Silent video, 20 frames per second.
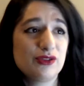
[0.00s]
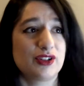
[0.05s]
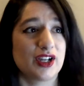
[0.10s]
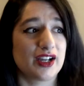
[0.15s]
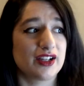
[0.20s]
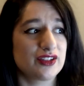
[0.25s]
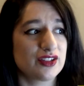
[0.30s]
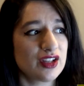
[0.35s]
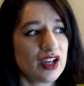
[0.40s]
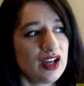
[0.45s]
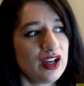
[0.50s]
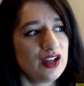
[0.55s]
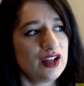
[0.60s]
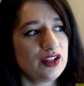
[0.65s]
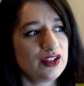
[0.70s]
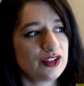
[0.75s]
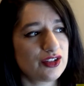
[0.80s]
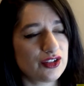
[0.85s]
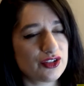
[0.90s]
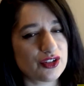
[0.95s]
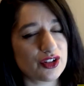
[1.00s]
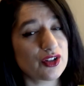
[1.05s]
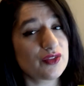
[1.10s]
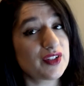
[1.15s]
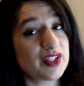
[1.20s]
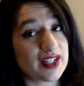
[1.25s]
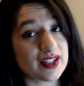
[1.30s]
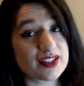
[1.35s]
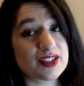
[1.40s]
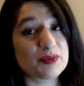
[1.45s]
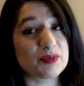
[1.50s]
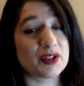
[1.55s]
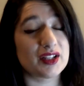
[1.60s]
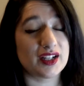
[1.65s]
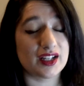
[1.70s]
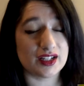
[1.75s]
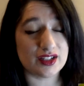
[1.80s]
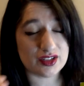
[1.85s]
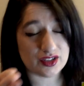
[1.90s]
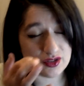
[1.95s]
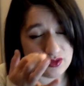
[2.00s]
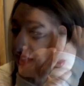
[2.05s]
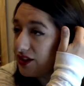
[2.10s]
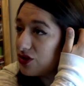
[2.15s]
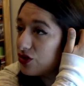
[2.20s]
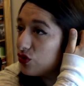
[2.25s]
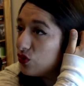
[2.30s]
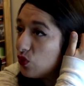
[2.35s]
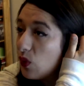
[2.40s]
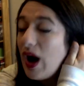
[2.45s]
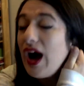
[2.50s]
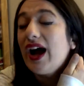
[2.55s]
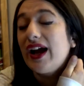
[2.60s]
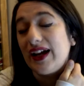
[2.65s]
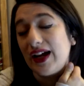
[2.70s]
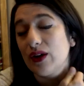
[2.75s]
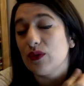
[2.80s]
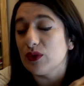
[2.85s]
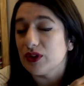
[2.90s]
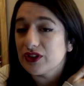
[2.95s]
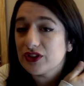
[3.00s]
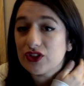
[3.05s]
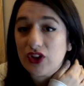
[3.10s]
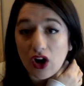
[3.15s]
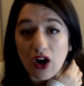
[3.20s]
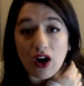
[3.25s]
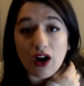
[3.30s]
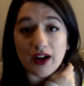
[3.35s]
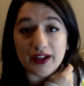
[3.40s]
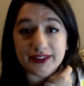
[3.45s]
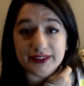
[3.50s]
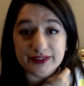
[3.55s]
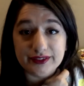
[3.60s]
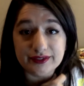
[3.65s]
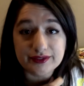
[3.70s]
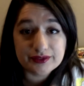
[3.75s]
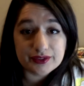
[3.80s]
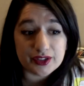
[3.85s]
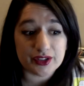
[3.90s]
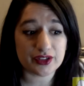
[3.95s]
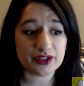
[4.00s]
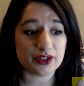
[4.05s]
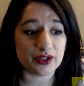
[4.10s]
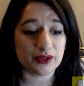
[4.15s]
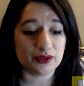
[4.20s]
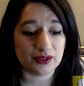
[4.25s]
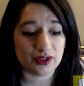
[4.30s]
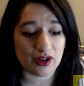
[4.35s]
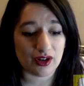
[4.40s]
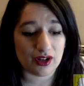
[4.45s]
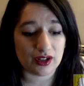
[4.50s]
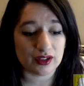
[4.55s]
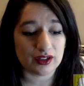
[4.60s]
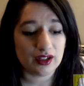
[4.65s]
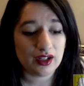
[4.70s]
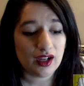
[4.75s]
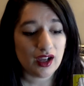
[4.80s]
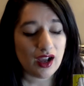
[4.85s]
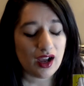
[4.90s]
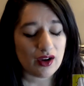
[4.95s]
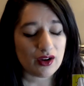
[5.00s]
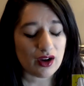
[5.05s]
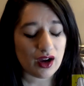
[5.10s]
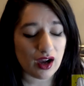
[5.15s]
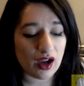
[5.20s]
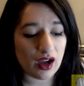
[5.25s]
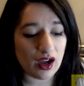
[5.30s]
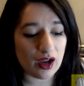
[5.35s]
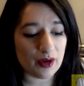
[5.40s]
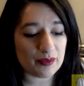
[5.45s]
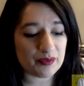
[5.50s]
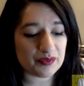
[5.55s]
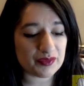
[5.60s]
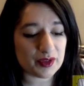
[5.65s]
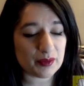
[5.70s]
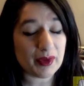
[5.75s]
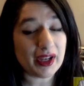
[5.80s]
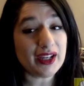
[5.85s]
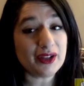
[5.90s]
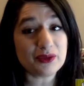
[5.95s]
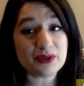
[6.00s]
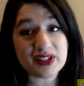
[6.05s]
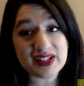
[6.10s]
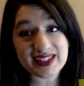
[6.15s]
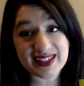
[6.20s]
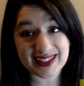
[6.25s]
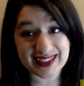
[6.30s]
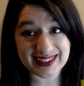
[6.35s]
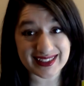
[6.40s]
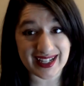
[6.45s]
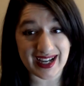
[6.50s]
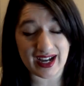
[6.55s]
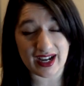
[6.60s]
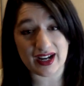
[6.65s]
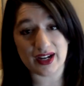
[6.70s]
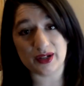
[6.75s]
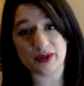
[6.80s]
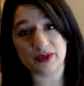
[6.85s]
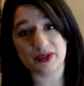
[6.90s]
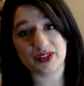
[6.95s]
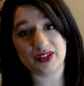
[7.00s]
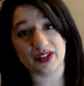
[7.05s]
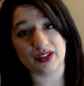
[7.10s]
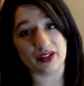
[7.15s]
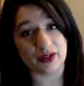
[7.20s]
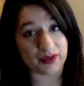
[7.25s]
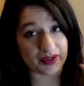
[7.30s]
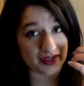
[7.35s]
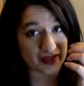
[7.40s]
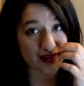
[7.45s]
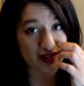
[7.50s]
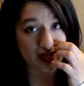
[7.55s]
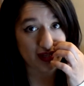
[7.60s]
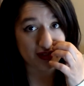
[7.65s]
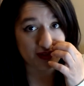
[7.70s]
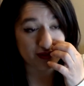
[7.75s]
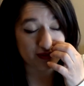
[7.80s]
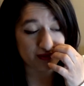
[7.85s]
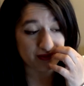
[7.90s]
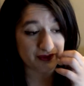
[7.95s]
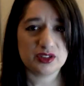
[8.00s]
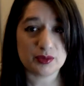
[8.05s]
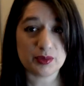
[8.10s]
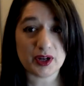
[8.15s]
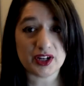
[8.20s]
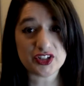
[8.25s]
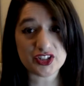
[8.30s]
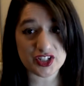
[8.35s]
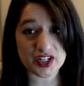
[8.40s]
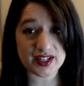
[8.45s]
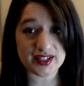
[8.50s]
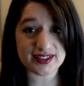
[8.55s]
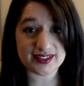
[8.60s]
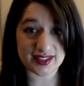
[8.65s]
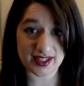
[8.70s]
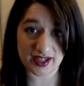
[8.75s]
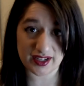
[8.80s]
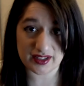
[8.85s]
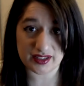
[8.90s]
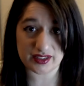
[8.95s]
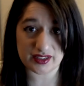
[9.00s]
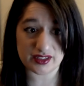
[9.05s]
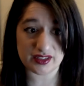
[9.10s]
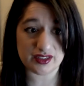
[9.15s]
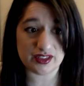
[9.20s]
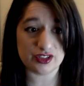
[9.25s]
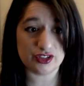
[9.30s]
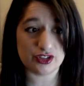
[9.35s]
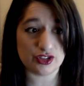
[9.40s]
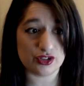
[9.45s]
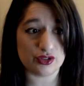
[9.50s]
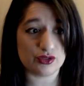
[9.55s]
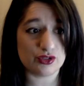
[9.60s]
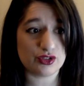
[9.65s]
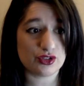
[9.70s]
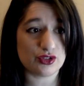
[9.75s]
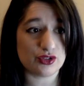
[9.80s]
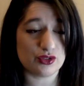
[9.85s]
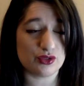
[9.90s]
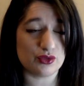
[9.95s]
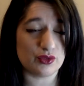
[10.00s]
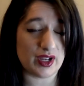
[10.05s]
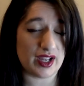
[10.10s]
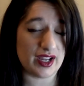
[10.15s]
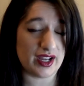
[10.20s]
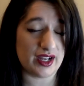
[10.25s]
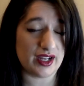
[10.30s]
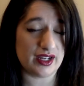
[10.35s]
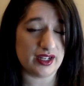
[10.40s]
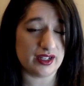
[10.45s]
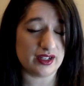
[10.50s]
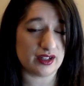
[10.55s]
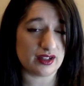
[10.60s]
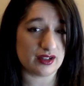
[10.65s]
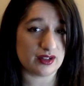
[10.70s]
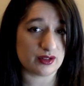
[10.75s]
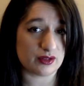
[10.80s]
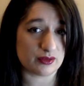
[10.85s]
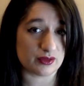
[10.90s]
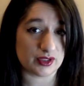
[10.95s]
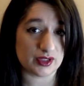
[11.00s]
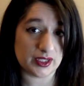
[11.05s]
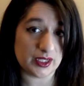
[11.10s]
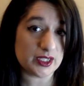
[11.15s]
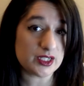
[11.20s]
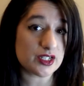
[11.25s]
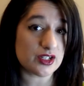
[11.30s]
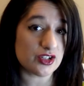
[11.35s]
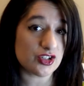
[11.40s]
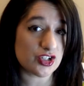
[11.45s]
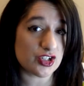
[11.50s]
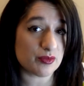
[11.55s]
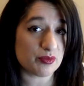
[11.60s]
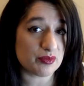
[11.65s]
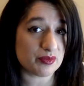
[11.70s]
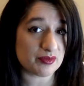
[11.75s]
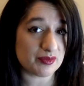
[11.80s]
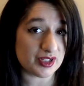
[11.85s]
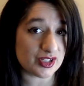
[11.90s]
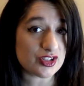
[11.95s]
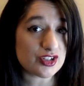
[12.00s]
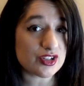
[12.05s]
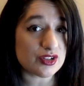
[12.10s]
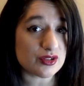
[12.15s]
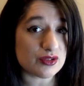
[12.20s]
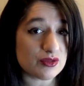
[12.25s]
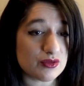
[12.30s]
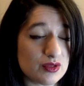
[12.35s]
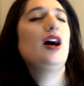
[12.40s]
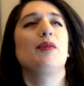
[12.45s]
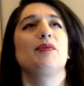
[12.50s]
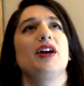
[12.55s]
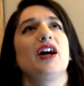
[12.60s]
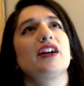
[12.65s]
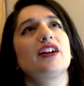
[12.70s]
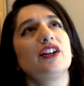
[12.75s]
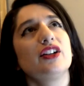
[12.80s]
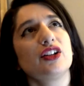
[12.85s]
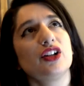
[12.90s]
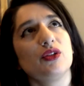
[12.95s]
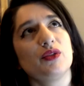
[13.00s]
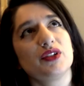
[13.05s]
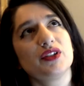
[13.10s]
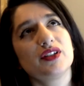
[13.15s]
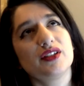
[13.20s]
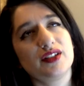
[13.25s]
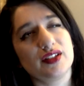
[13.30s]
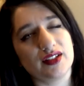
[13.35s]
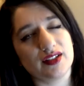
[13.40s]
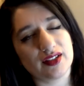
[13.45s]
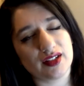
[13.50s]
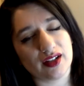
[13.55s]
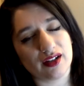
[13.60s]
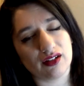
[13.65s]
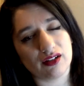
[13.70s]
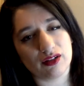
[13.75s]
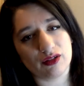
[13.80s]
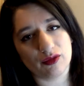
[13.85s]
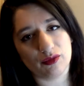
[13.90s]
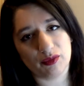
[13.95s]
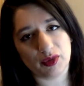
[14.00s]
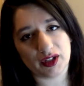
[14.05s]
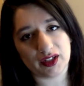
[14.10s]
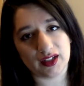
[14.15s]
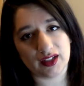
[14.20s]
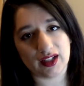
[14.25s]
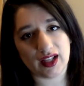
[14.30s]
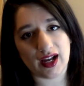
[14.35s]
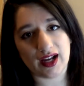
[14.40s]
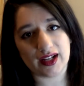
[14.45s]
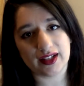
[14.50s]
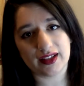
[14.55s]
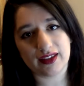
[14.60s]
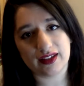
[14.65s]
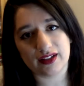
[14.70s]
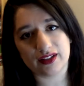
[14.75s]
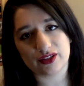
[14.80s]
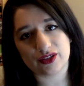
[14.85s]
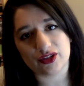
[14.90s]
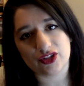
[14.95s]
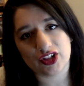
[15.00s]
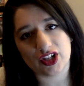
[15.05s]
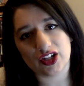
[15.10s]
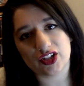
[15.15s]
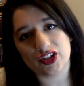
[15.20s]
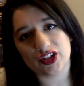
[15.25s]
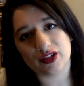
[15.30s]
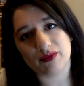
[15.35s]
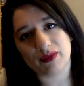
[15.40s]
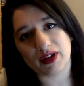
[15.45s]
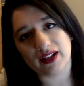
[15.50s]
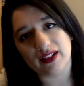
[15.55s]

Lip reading: guys deserve an explanation as to why I was gone for so long. The main reason, I was dealing with a lot of depression and anxiety due to a relationship issue. I'm not gonna go into detail, but a lot of things are changing in my